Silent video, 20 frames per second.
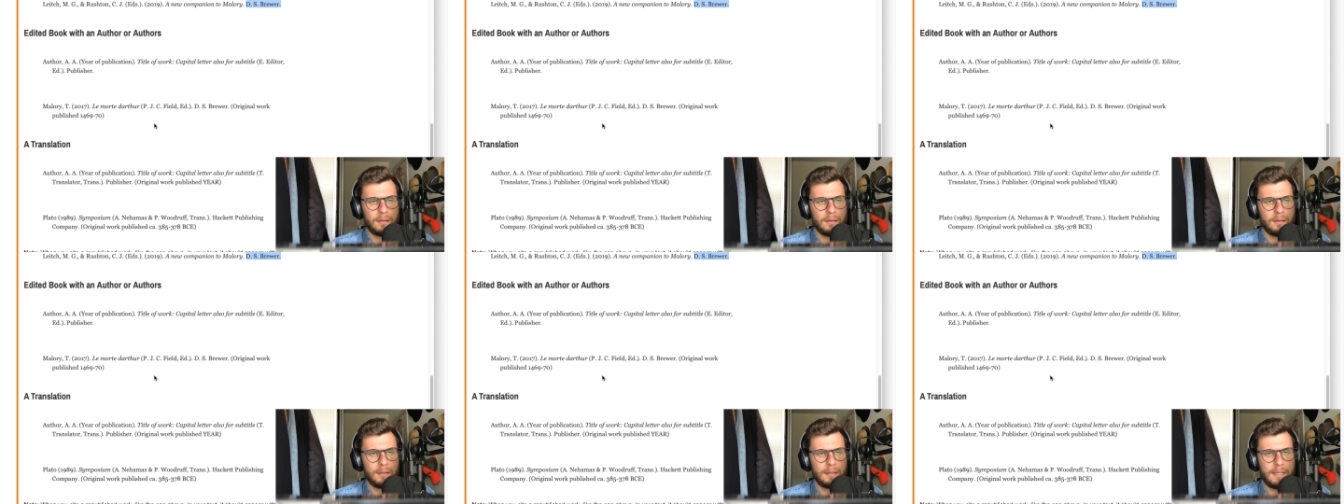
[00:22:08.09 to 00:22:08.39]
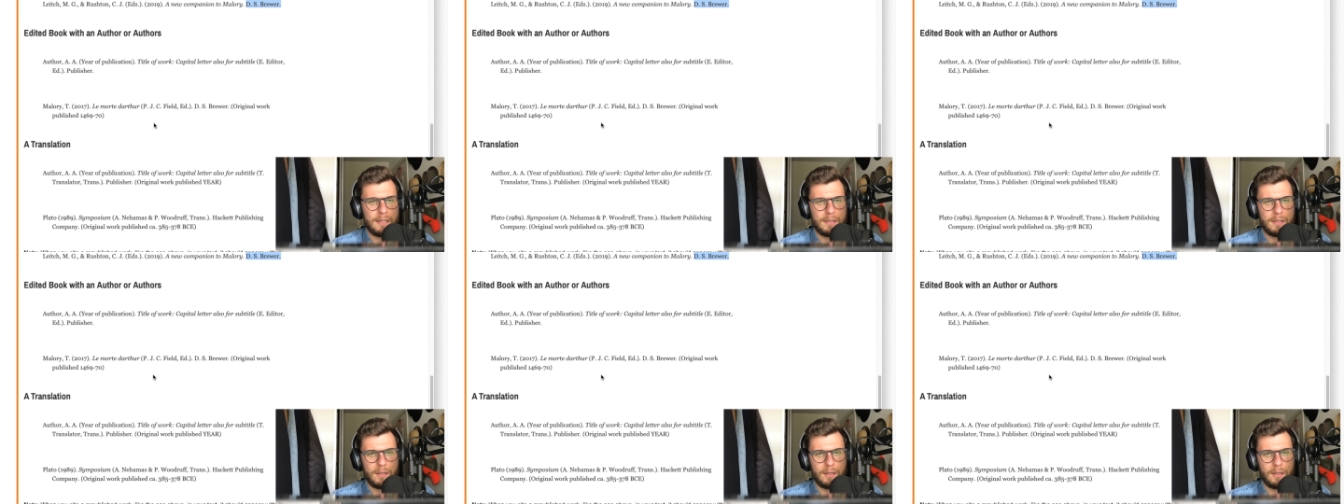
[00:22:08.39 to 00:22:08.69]

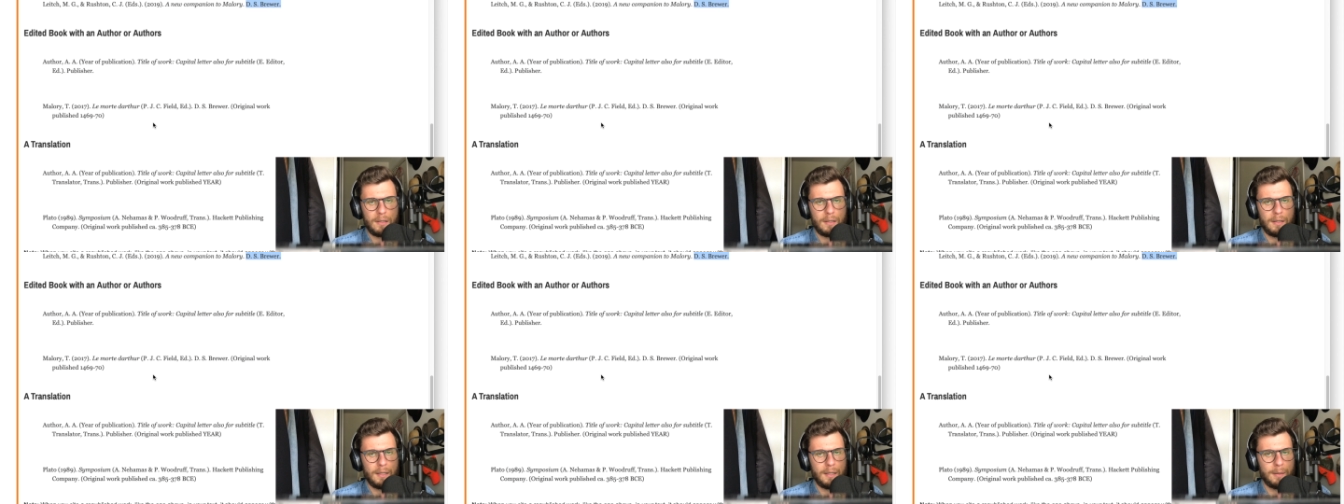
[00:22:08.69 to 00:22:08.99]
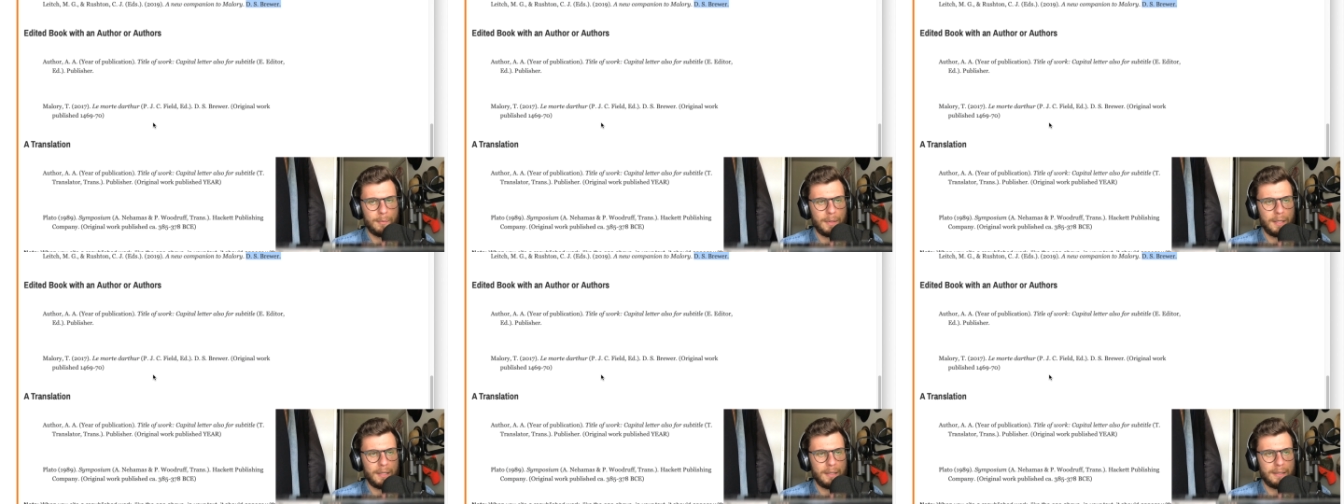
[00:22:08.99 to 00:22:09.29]
Guys, yeah, I am
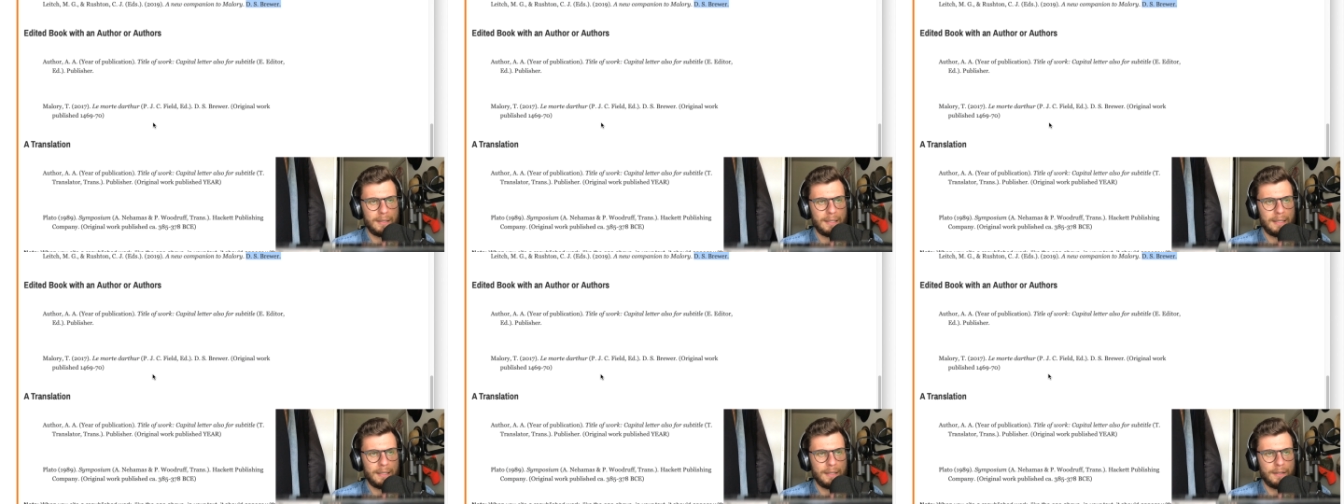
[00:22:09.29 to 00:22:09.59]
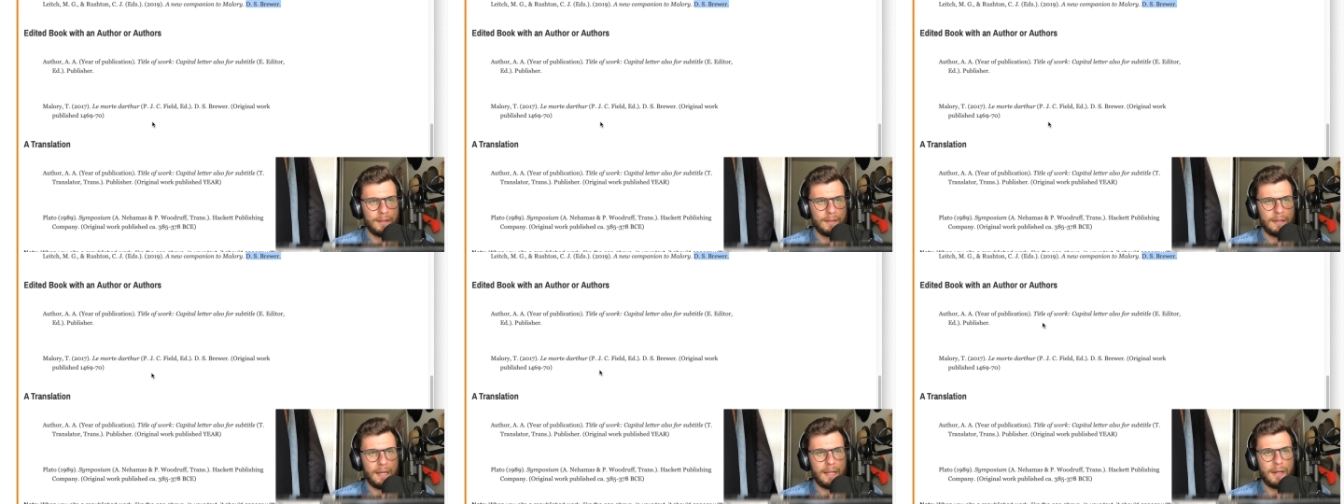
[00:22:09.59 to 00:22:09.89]
getting
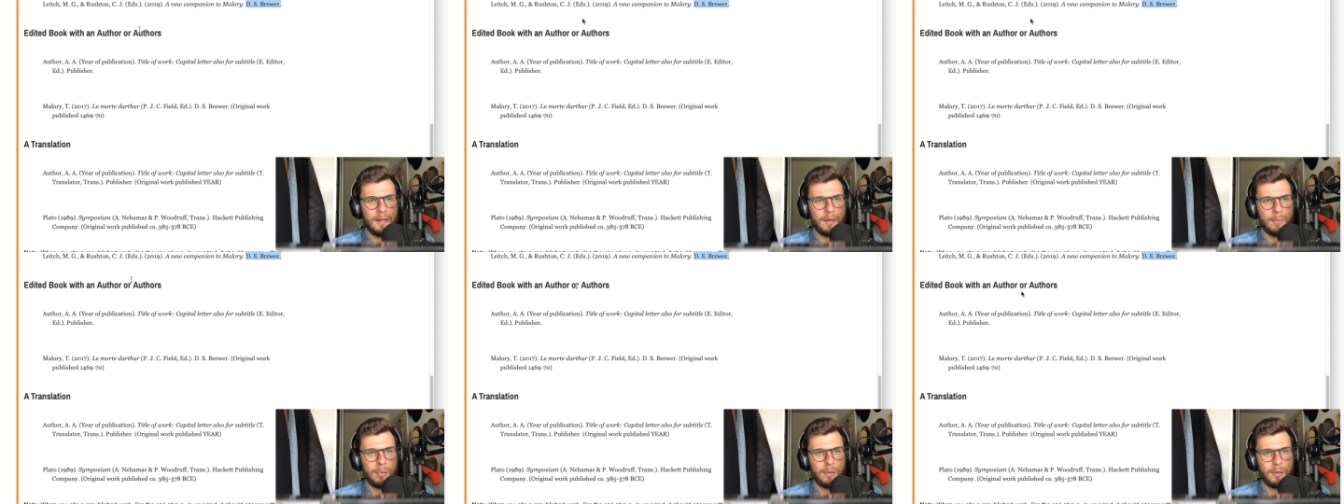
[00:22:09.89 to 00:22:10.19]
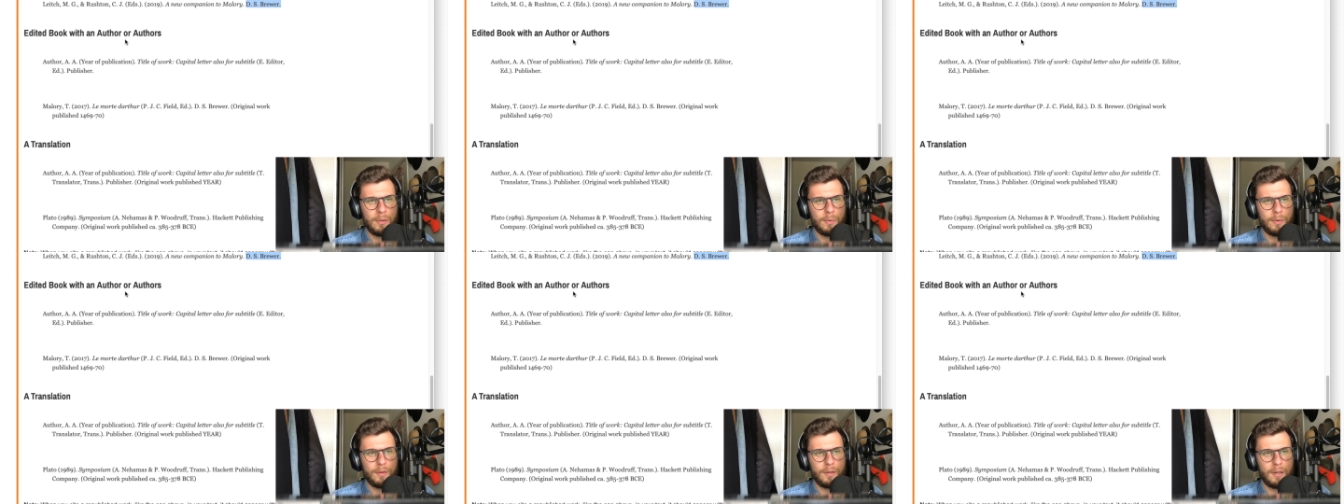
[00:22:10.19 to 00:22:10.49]
tired. Edited book
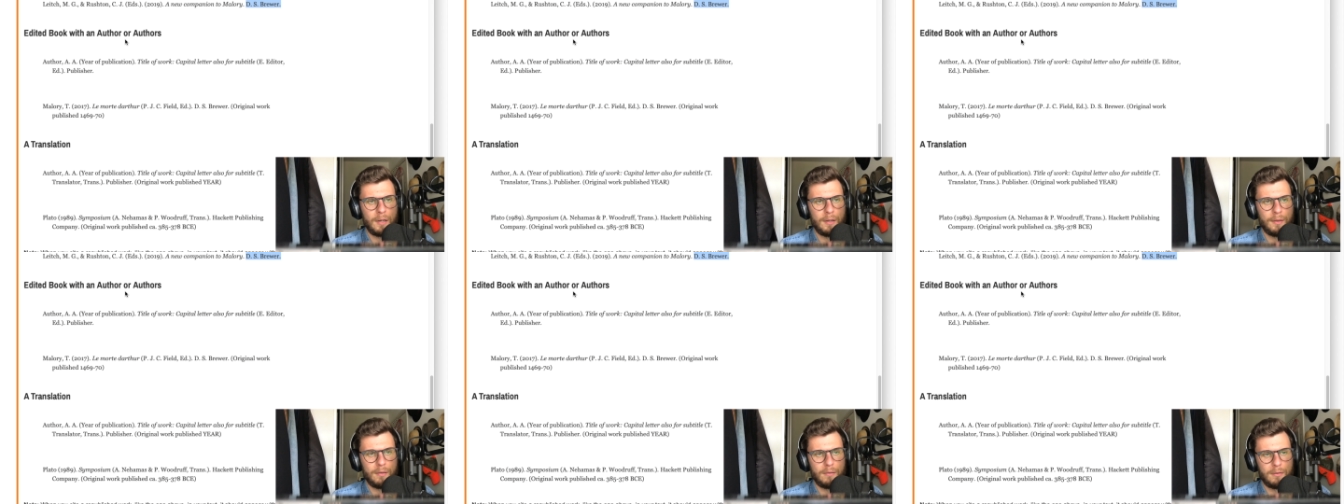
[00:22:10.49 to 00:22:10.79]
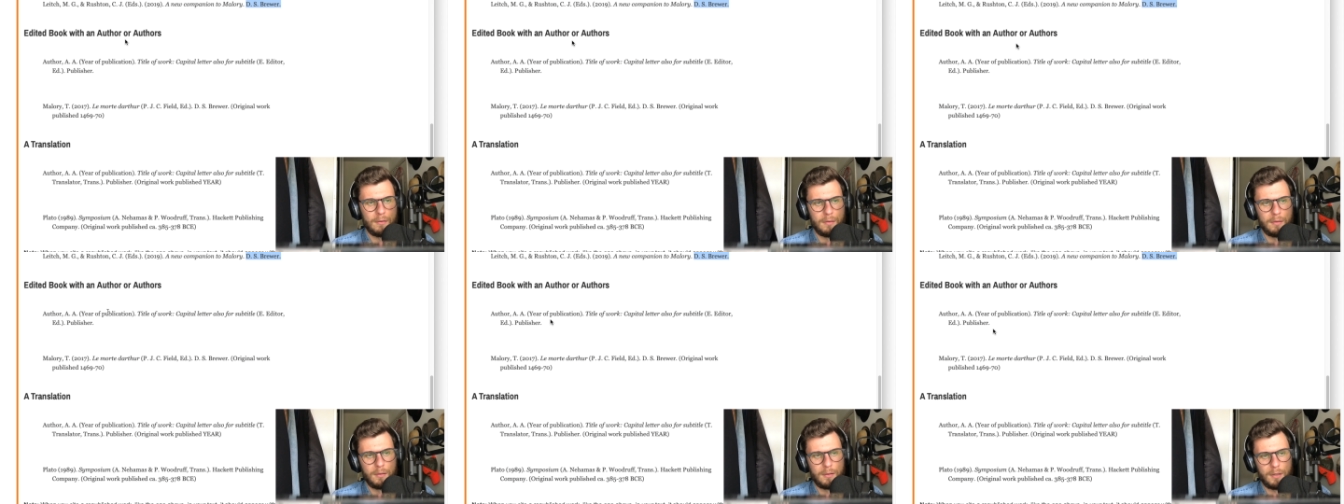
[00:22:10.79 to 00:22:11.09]
with author.
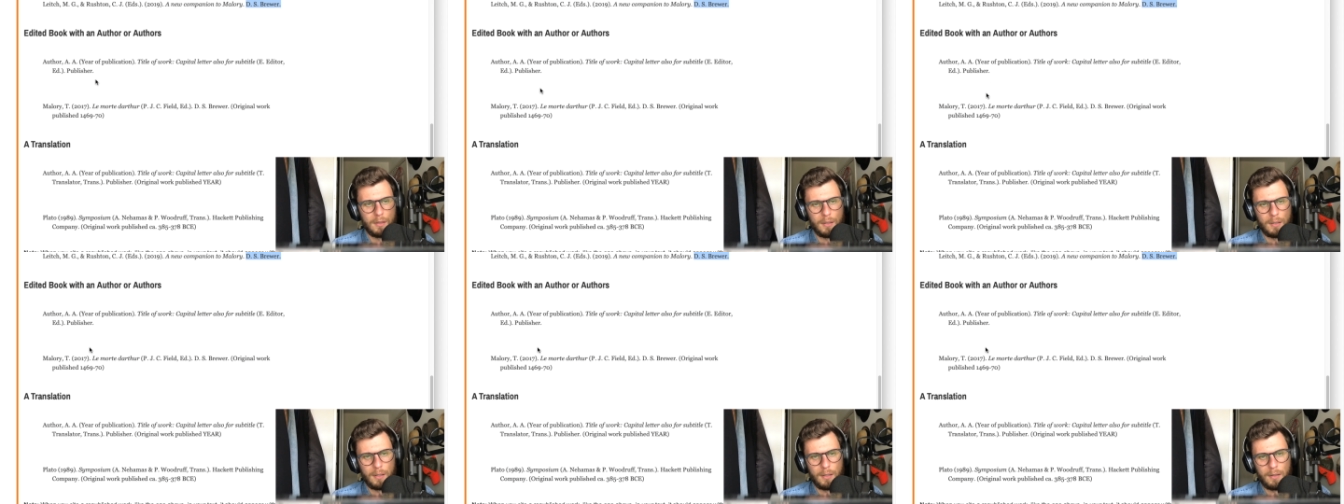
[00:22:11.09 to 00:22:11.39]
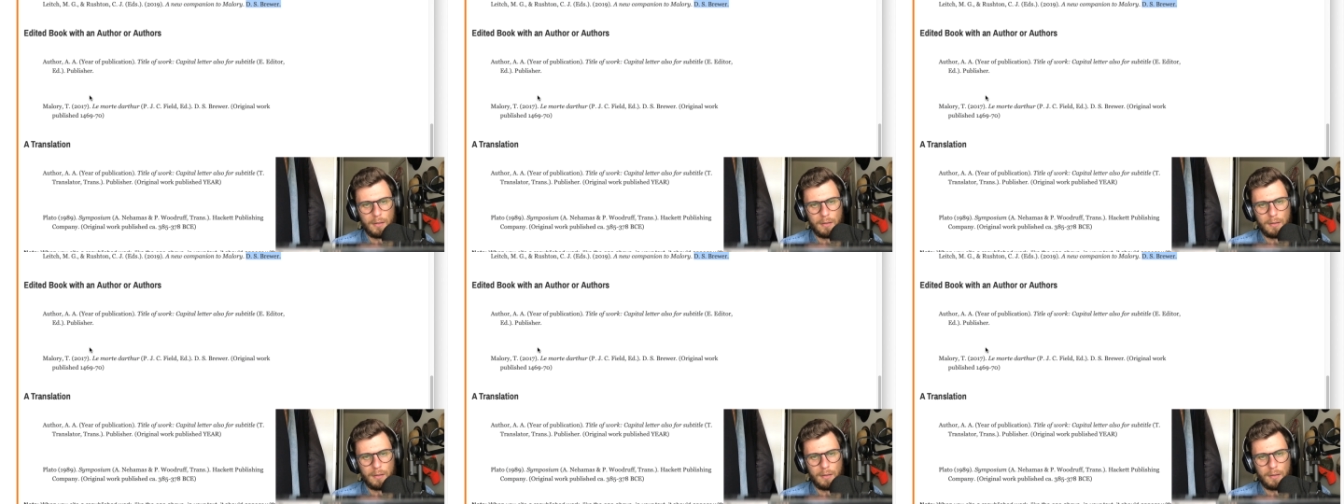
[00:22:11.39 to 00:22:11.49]
Oh, God.